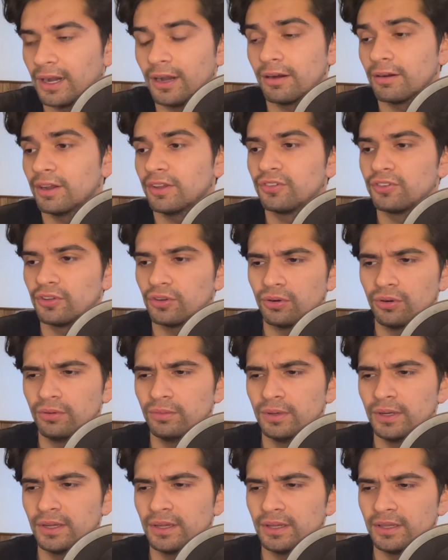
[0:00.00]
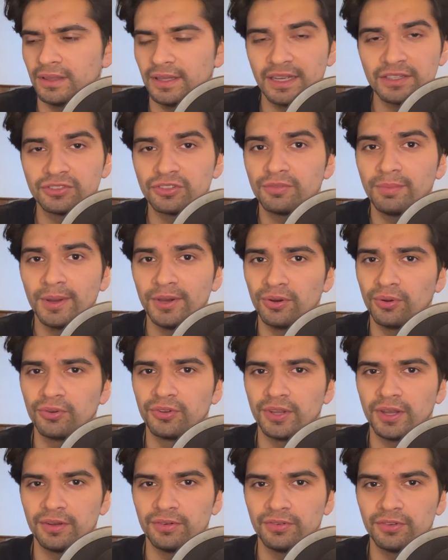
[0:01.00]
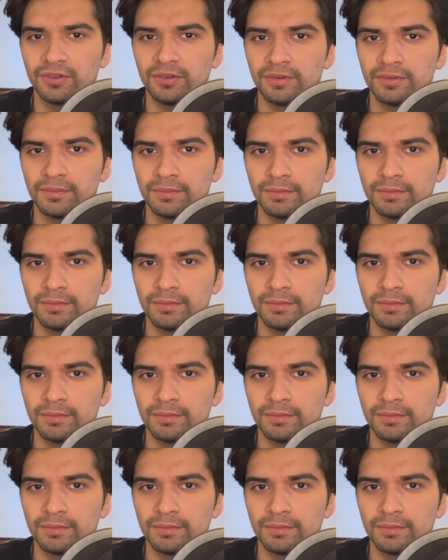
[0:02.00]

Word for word: Alright, so that just made no sense.